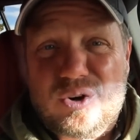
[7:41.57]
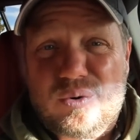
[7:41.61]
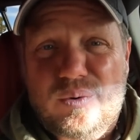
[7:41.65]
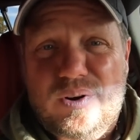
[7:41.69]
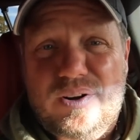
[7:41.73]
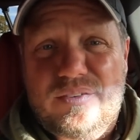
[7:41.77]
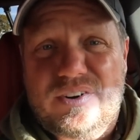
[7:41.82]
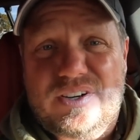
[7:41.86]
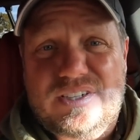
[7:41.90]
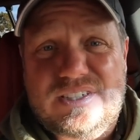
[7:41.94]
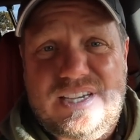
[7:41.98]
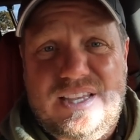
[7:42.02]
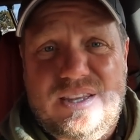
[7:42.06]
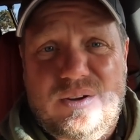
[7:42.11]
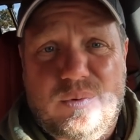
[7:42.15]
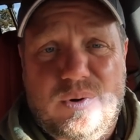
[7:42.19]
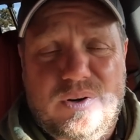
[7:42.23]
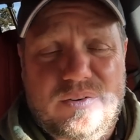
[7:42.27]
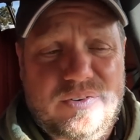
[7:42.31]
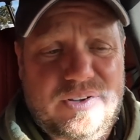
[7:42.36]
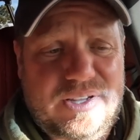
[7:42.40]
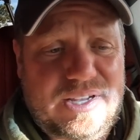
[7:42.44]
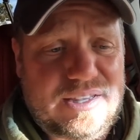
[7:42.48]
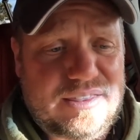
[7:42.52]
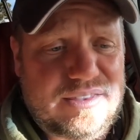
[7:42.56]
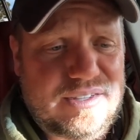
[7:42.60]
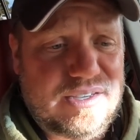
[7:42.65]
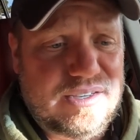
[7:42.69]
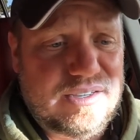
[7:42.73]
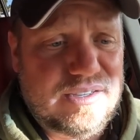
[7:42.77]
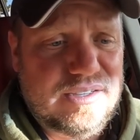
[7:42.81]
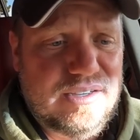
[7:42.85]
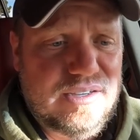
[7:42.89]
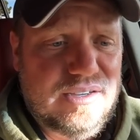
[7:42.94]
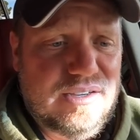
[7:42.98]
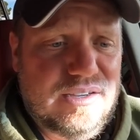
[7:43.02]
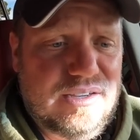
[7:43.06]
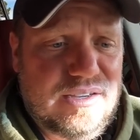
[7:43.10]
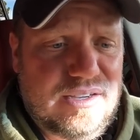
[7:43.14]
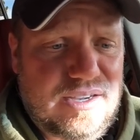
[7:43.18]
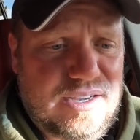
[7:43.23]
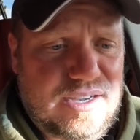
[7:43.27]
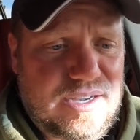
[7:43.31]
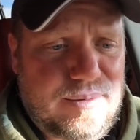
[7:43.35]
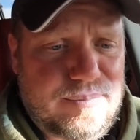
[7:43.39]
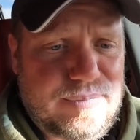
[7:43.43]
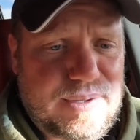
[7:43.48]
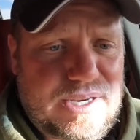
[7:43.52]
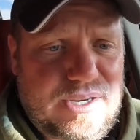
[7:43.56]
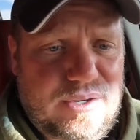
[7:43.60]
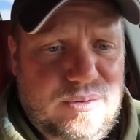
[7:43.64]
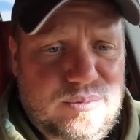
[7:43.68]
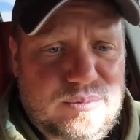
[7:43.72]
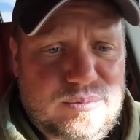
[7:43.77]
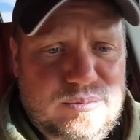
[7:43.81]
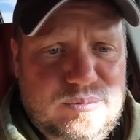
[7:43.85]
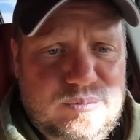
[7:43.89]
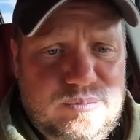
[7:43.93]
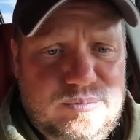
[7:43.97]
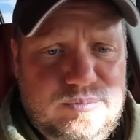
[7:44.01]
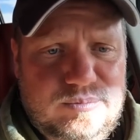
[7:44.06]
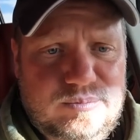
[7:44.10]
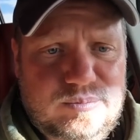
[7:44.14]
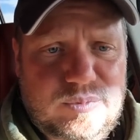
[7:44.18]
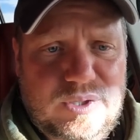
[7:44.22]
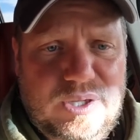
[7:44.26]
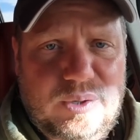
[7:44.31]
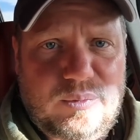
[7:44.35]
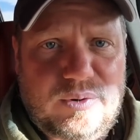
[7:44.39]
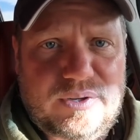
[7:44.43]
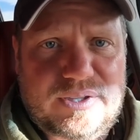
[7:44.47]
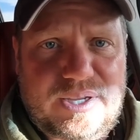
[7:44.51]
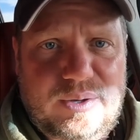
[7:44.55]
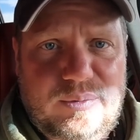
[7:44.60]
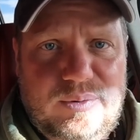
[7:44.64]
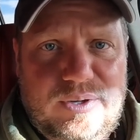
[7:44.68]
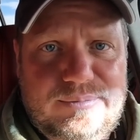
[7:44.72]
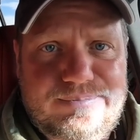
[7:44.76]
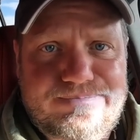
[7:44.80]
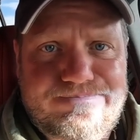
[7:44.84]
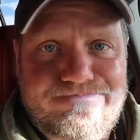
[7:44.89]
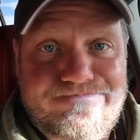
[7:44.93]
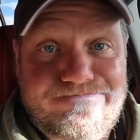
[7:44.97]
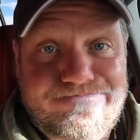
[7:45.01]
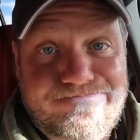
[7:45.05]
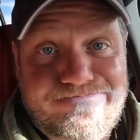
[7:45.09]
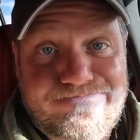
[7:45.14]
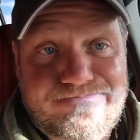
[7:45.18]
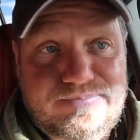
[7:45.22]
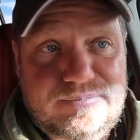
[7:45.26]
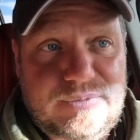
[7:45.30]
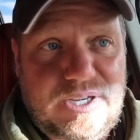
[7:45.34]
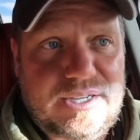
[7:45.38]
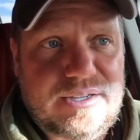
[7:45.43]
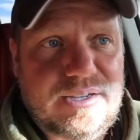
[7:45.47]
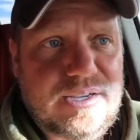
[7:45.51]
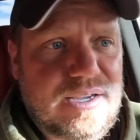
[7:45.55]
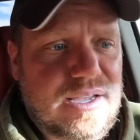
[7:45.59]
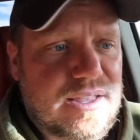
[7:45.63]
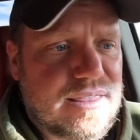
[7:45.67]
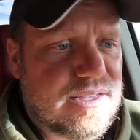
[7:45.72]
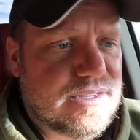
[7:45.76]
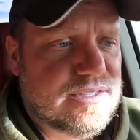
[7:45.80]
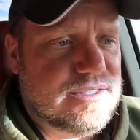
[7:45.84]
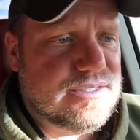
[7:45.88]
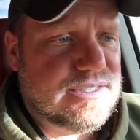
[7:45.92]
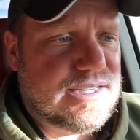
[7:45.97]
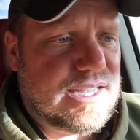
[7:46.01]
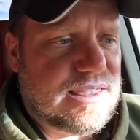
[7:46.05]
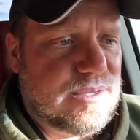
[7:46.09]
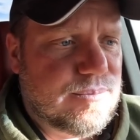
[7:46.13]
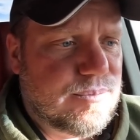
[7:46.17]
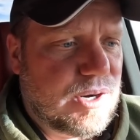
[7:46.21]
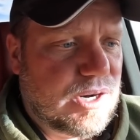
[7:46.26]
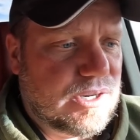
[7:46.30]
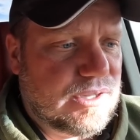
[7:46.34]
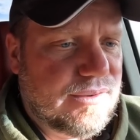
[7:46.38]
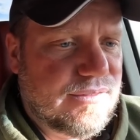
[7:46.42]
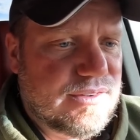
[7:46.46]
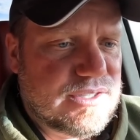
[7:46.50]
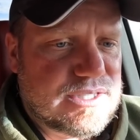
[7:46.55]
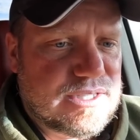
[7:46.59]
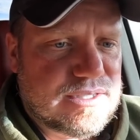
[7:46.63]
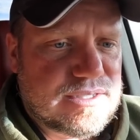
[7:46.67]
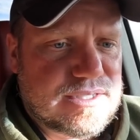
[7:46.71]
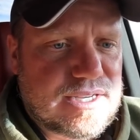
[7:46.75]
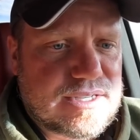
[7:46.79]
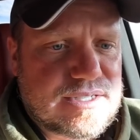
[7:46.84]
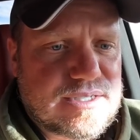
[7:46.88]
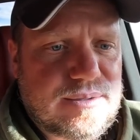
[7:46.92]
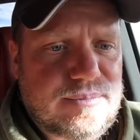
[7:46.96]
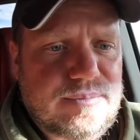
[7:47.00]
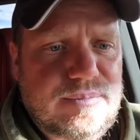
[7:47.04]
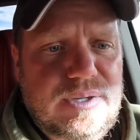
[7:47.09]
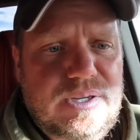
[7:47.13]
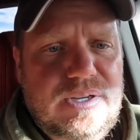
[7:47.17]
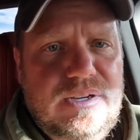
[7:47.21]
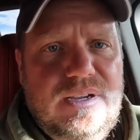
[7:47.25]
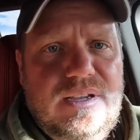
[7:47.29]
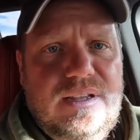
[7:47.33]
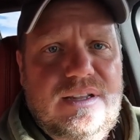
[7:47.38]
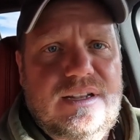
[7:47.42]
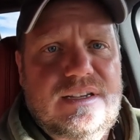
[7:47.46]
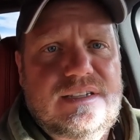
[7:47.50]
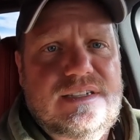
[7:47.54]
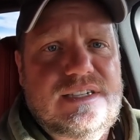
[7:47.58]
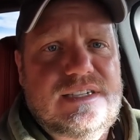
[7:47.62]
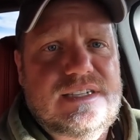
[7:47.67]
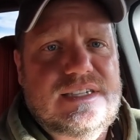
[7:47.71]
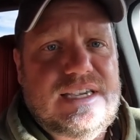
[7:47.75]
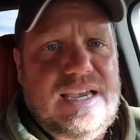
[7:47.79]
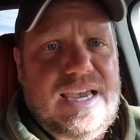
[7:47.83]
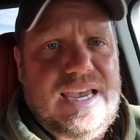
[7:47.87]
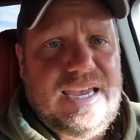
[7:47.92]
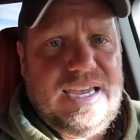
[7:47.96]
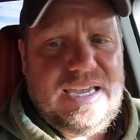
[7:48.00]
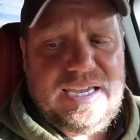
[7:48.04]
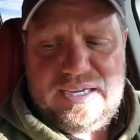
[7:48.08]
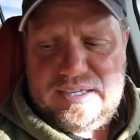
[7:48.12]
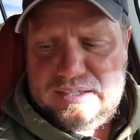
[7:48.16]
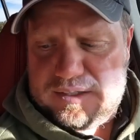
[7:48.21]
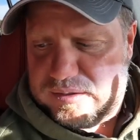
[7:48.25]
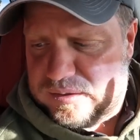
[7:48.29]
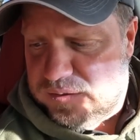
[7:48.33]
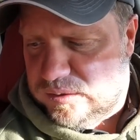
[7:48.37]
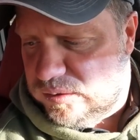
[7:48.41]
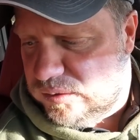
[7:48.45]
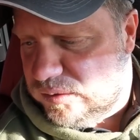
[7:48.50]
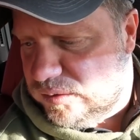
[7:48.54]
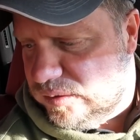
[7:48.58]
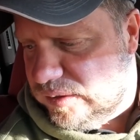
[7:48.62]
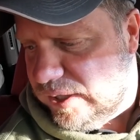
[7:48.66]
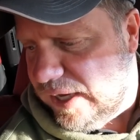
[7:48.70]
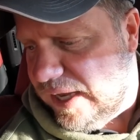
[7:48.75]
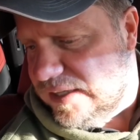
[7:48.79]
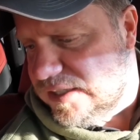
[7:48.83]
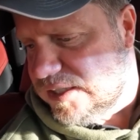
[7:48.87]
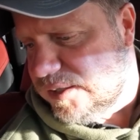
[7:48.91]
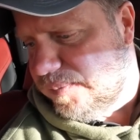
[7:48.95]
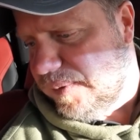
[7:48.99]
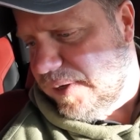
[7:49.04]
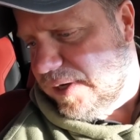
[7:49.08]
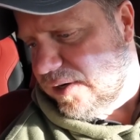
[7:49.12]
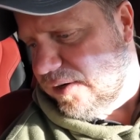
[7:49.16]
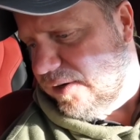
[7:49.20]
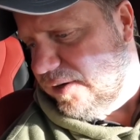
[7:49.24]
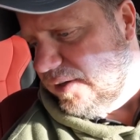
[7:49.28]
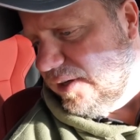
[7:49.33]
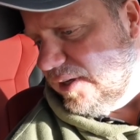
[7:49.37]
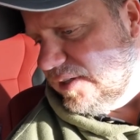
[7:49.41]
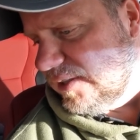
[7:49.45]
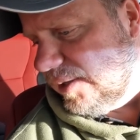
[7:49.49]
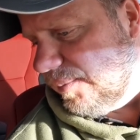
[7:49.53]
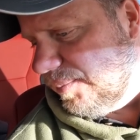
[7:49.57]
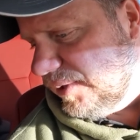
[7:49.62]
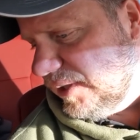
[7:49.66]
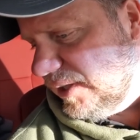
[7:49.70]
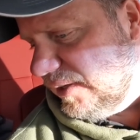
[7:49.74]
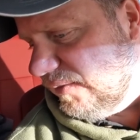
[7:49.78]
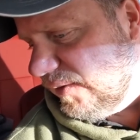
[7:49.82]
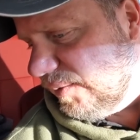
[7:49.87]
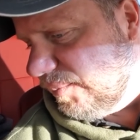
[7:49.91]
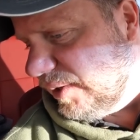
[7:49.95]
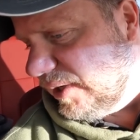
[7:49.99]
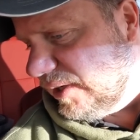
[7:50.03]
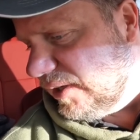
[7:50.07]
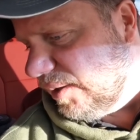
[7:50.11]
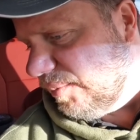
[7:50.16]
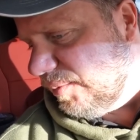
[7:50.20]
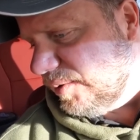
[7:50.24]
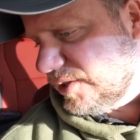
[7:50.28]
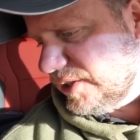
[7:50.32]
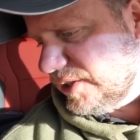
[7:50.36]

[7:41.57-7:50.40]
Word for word: or whatever you're saying the word for that thing, um, they don't really work that well. But this has got the Mark Levinson system. This is a 10 speaker in this, I believe. Let me double